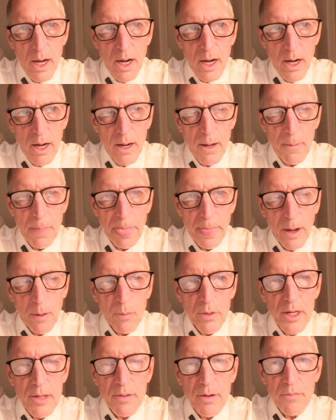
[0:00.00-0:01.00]
I
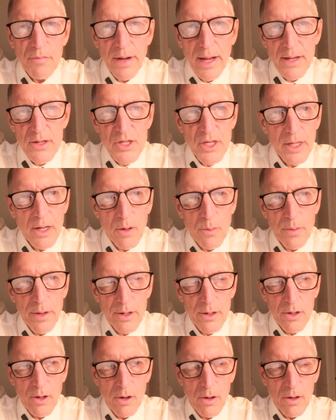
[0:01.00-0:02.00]
wouldn't even advise getting a
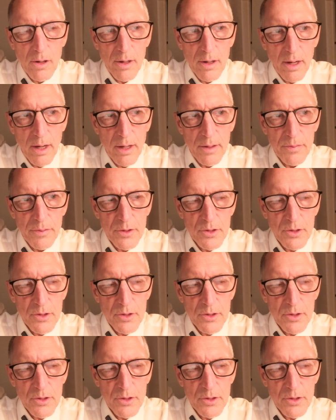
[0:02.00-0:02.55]
rent-a-car.